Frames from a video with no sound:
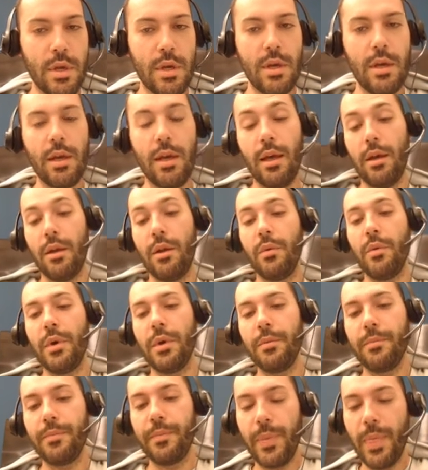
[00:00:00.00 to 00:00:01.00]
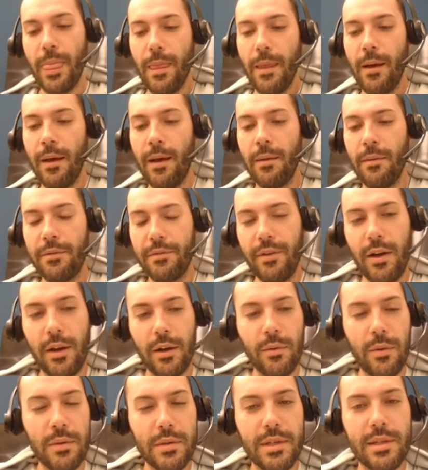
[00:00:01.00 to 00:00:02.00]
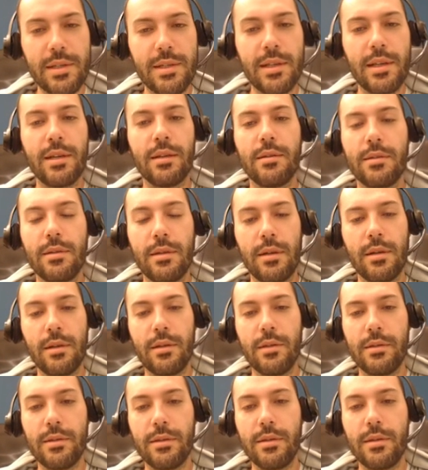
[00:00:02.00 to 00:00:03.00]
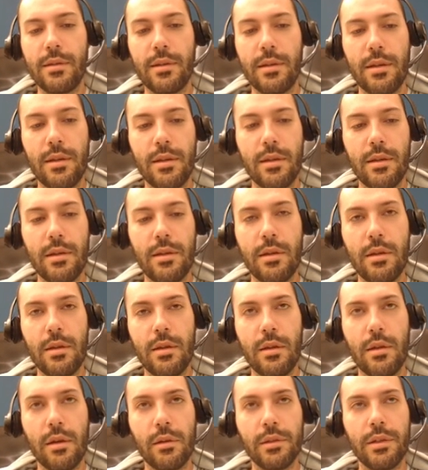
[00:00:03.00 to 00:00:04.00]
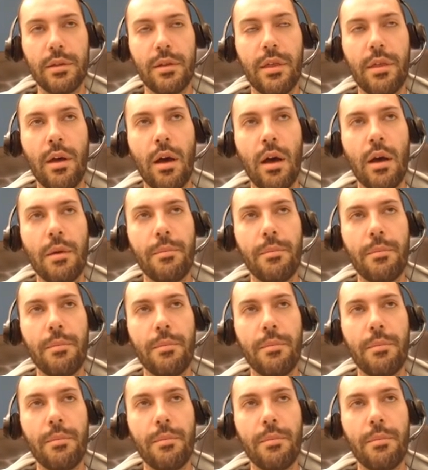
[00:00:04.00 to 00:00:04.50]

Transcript: Anyway, fuck. What was I saying? I was on a good thought.